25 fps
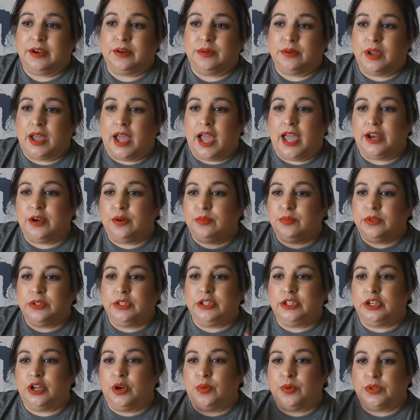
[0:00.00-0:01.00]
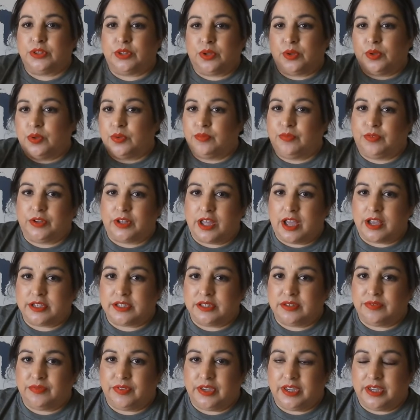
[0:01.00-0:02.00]
I, don't I don't really know what the whole
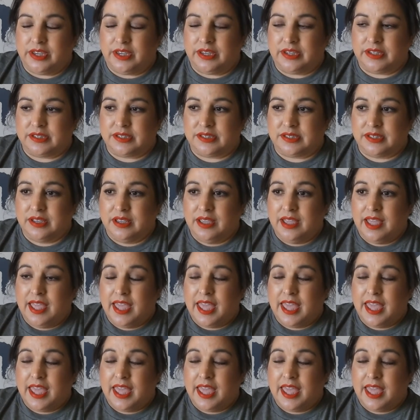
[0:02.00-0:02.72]
philosophy is.